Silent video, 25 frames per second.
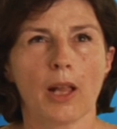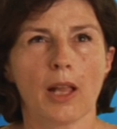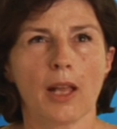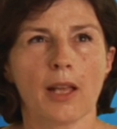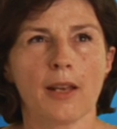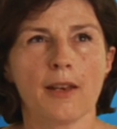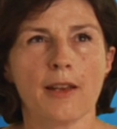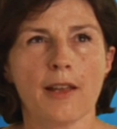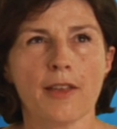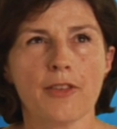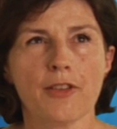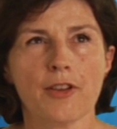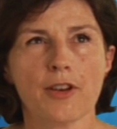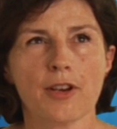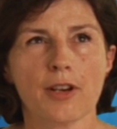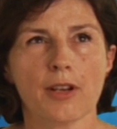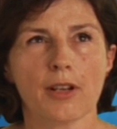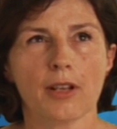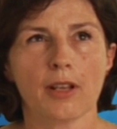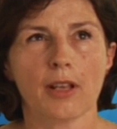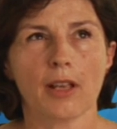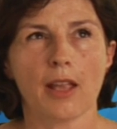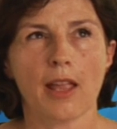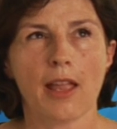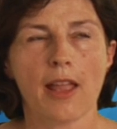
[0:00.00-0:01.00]
Another
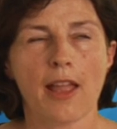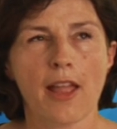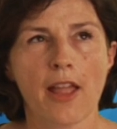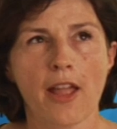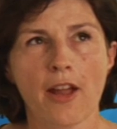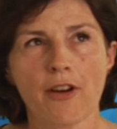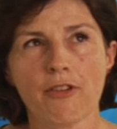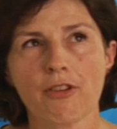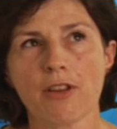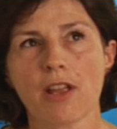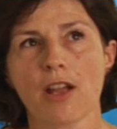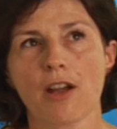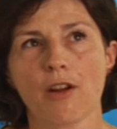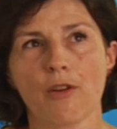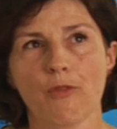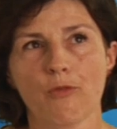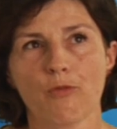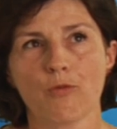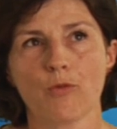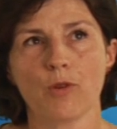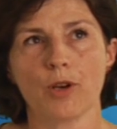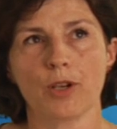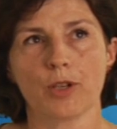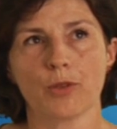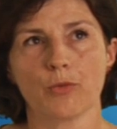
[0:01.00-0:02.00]
area of
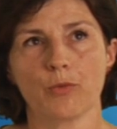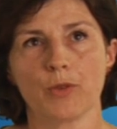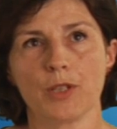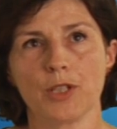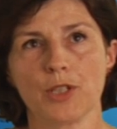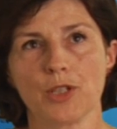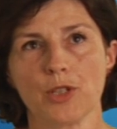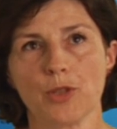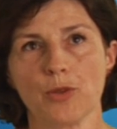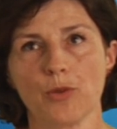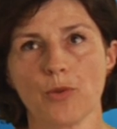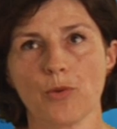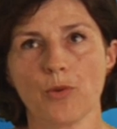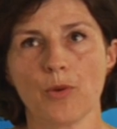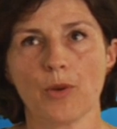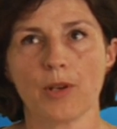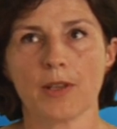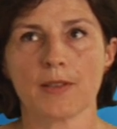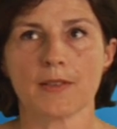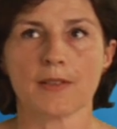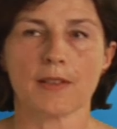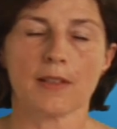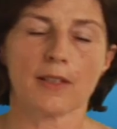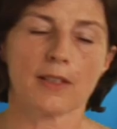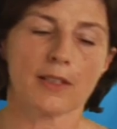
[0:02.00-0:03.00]
work we do
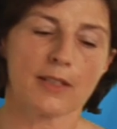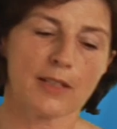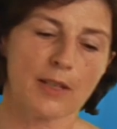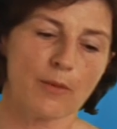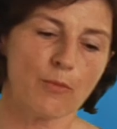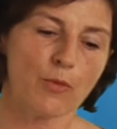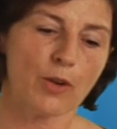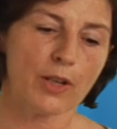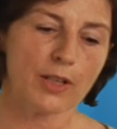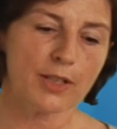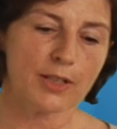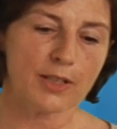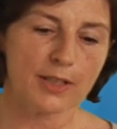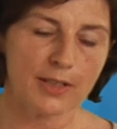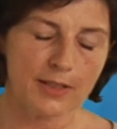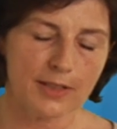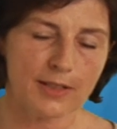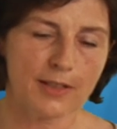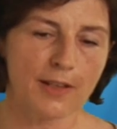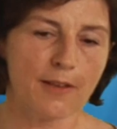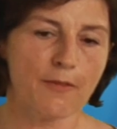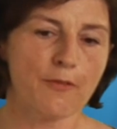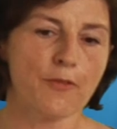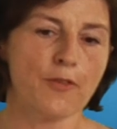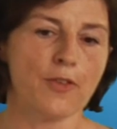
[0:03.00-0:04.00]
is somewhat
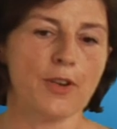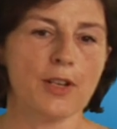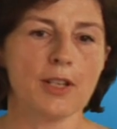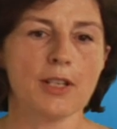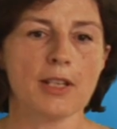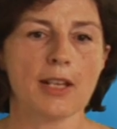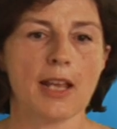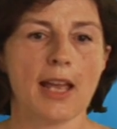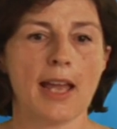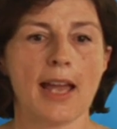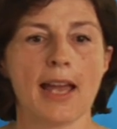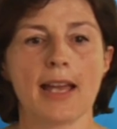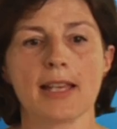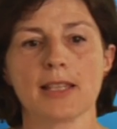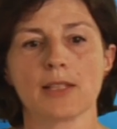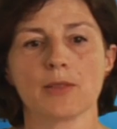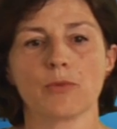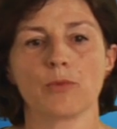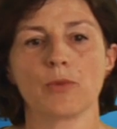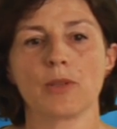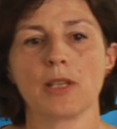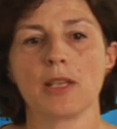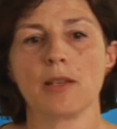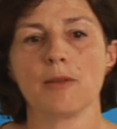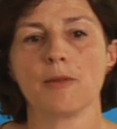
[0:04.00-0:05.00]
different,
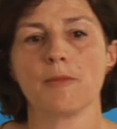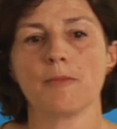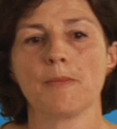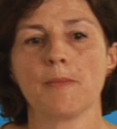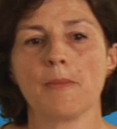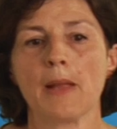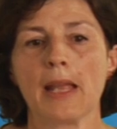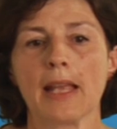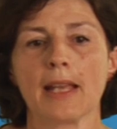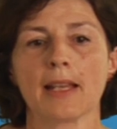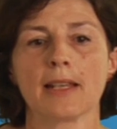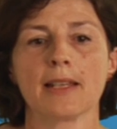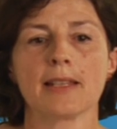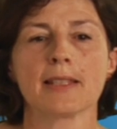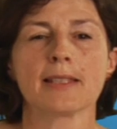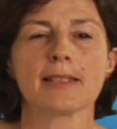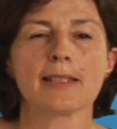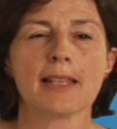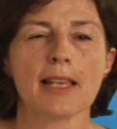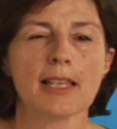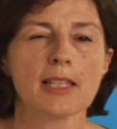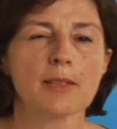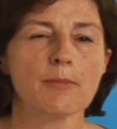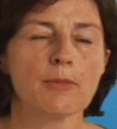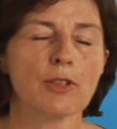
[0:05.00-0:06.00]
as we make an
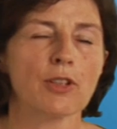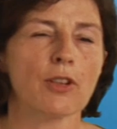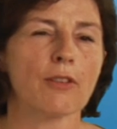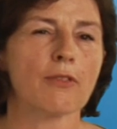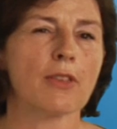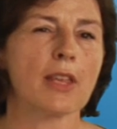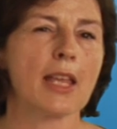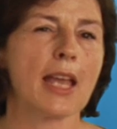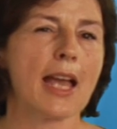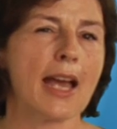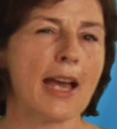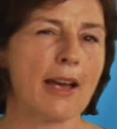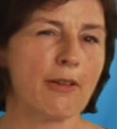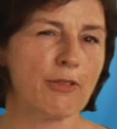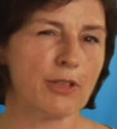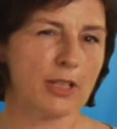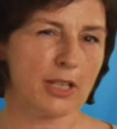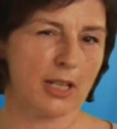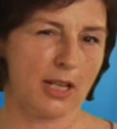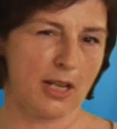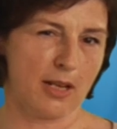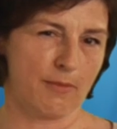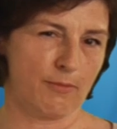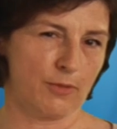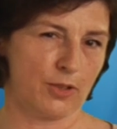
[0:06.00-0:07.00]
assessment of the
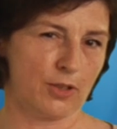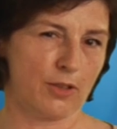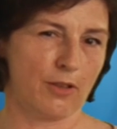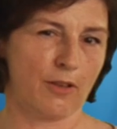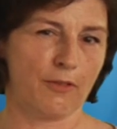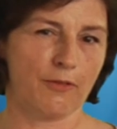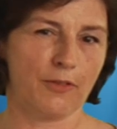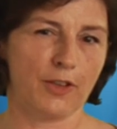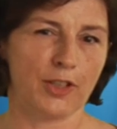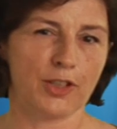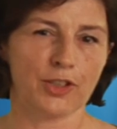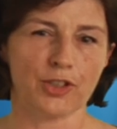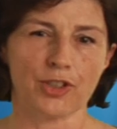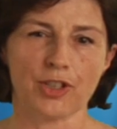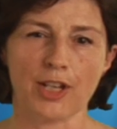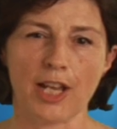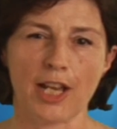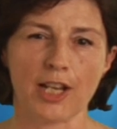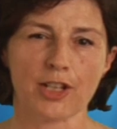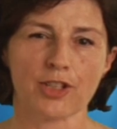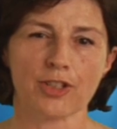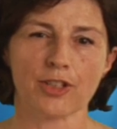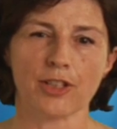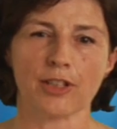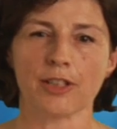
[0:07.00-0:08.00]
outcomes of
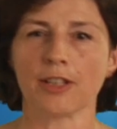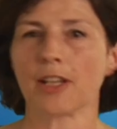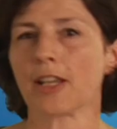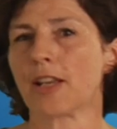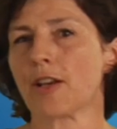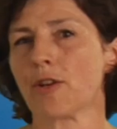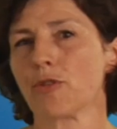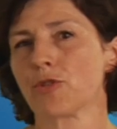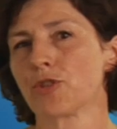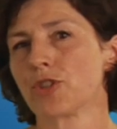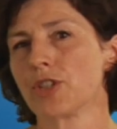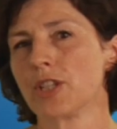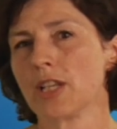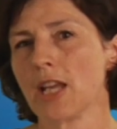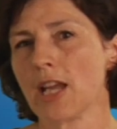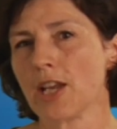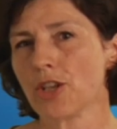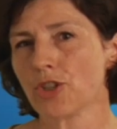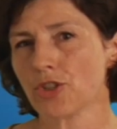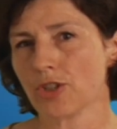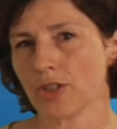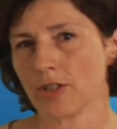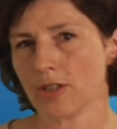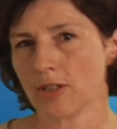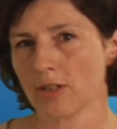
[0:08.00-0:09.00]
international
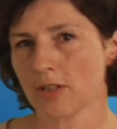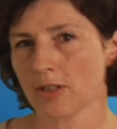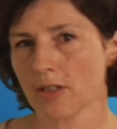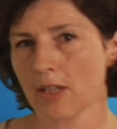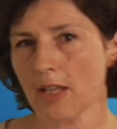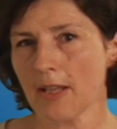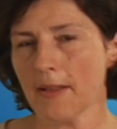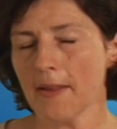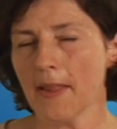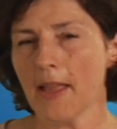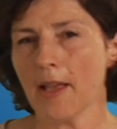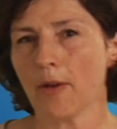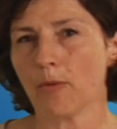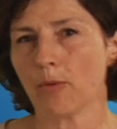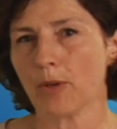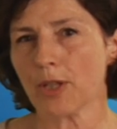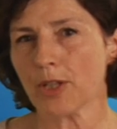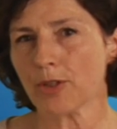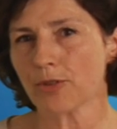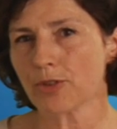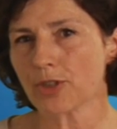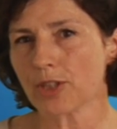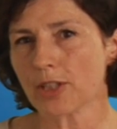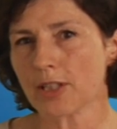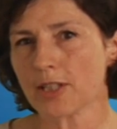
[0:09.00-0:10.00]
negotiations. We
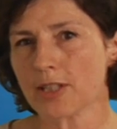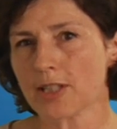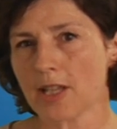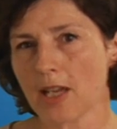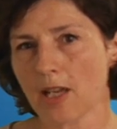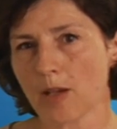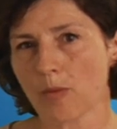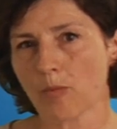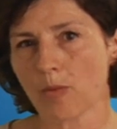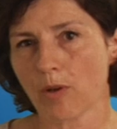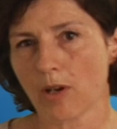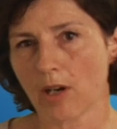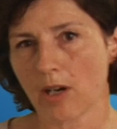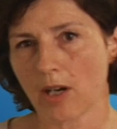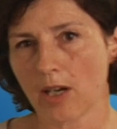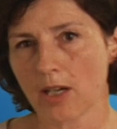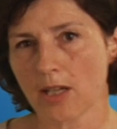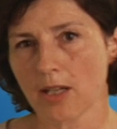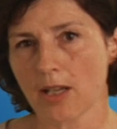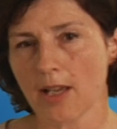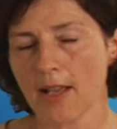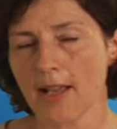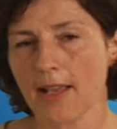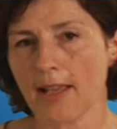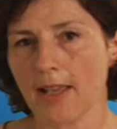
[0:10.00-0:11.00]
usually take
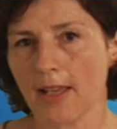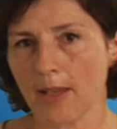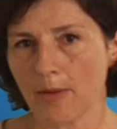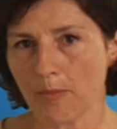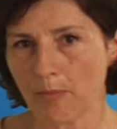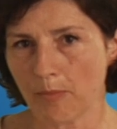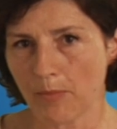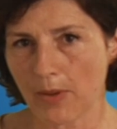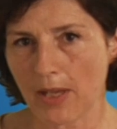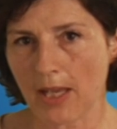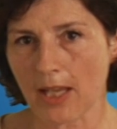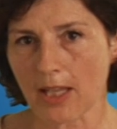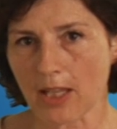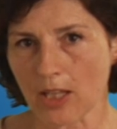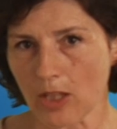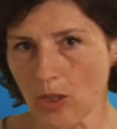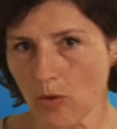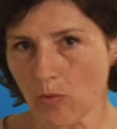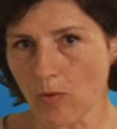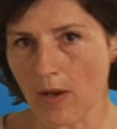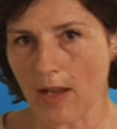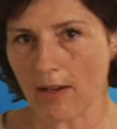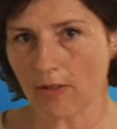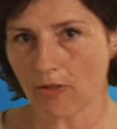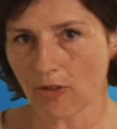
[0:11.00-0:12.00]
part in big
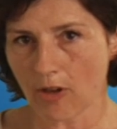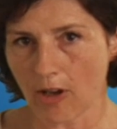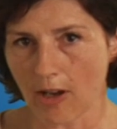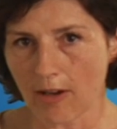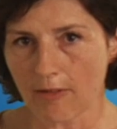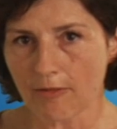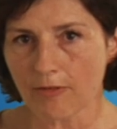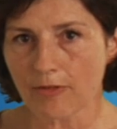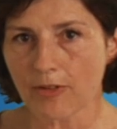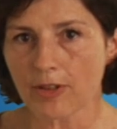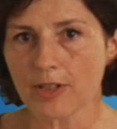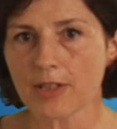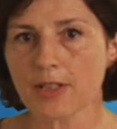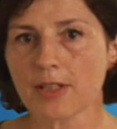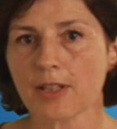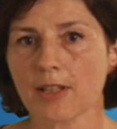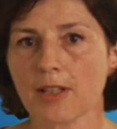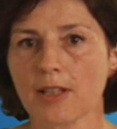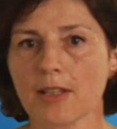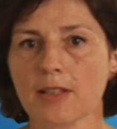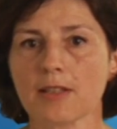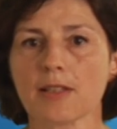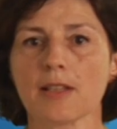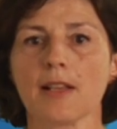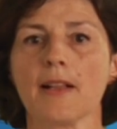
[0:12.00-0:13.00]
UN
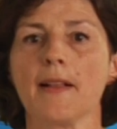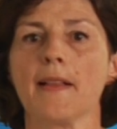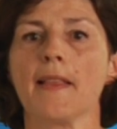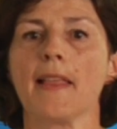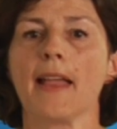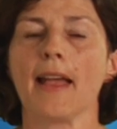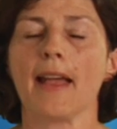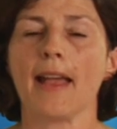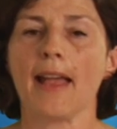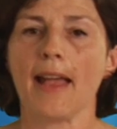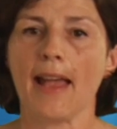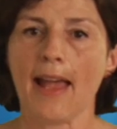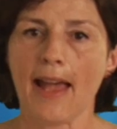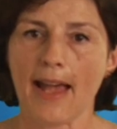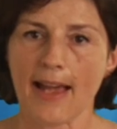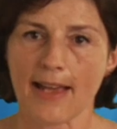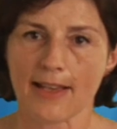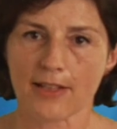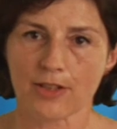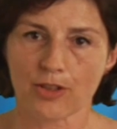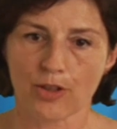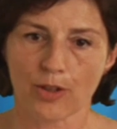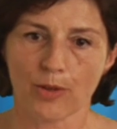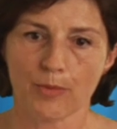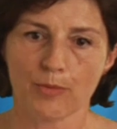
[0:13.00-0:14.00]
conferences
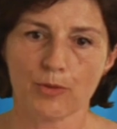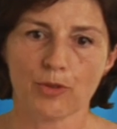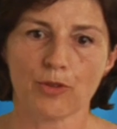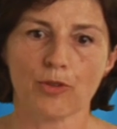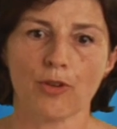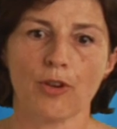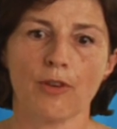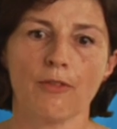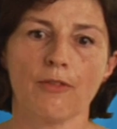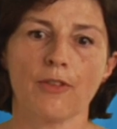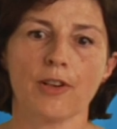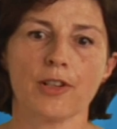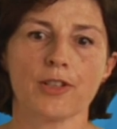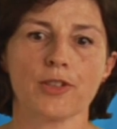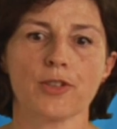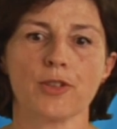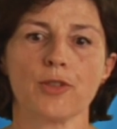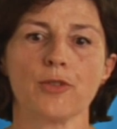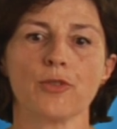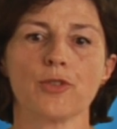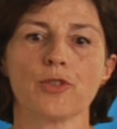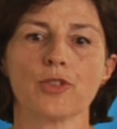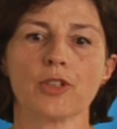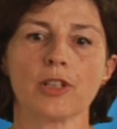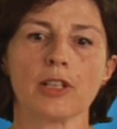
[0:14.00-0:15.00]
as observers
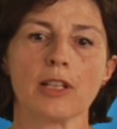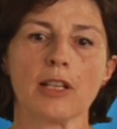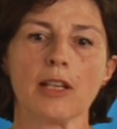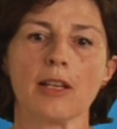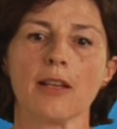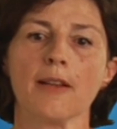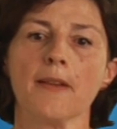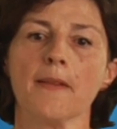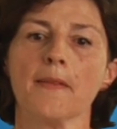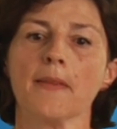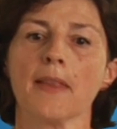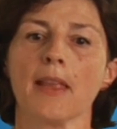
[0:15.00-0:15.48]
usually,